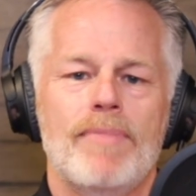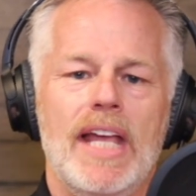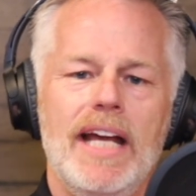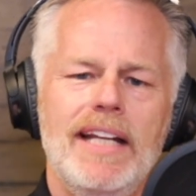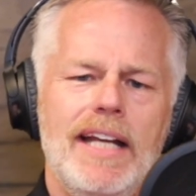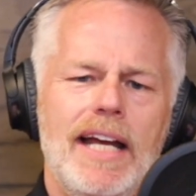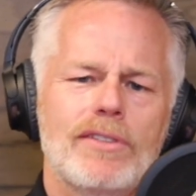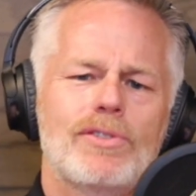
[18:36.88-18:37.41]

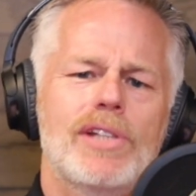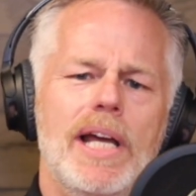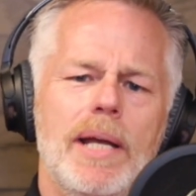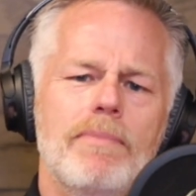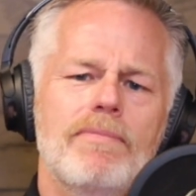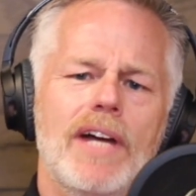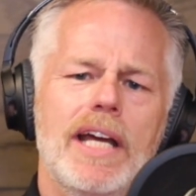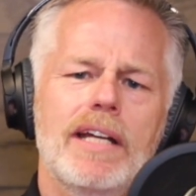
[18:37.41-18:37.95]
In that
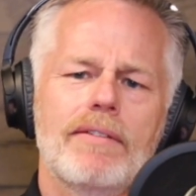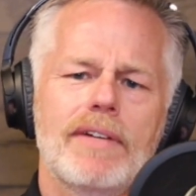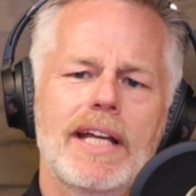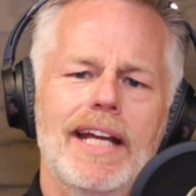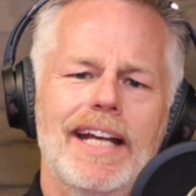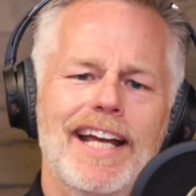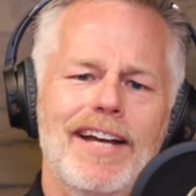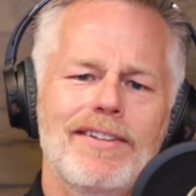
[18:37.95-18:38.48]
same vein of
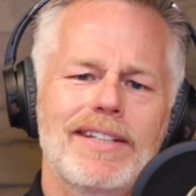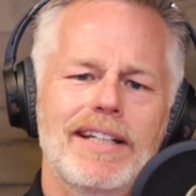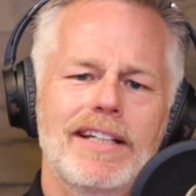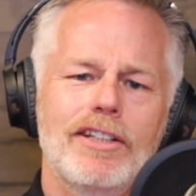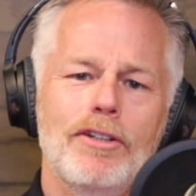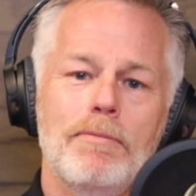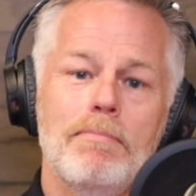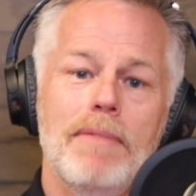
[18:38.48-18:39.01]
getting healthy,
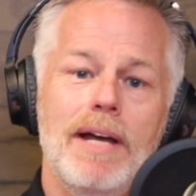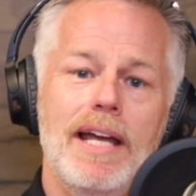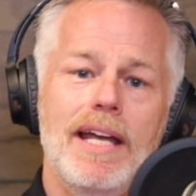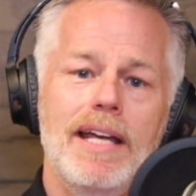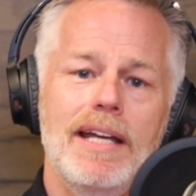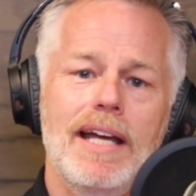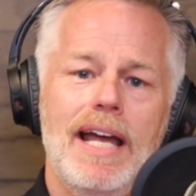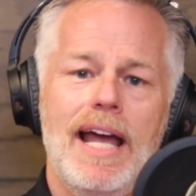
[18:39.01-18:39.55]
you
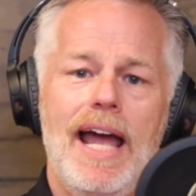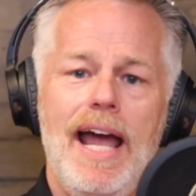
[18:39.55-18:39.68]
may